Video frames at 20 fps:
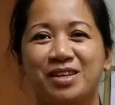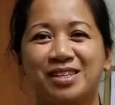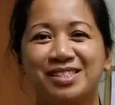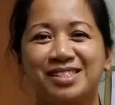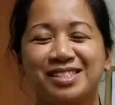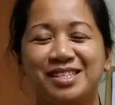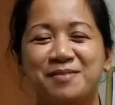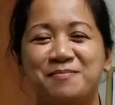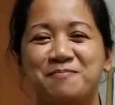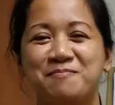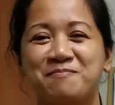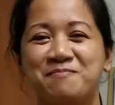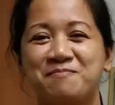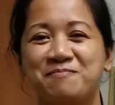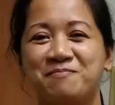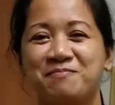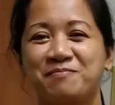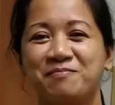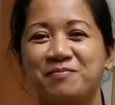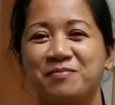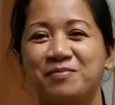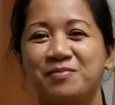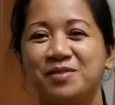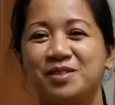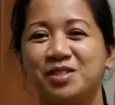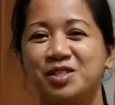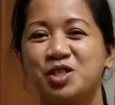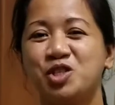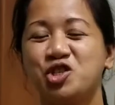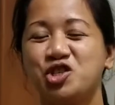steamed
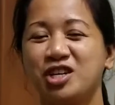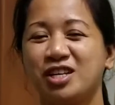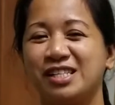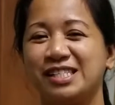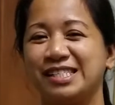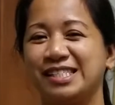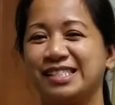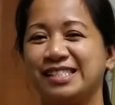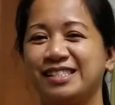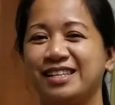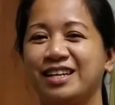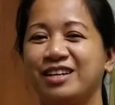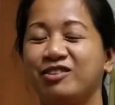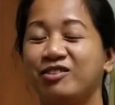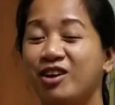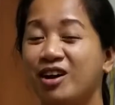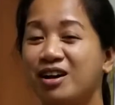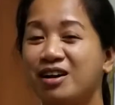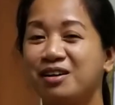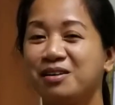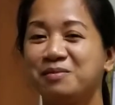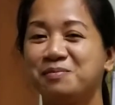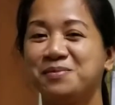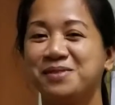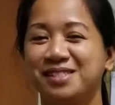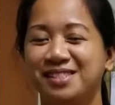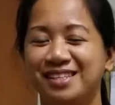seashells like crabs.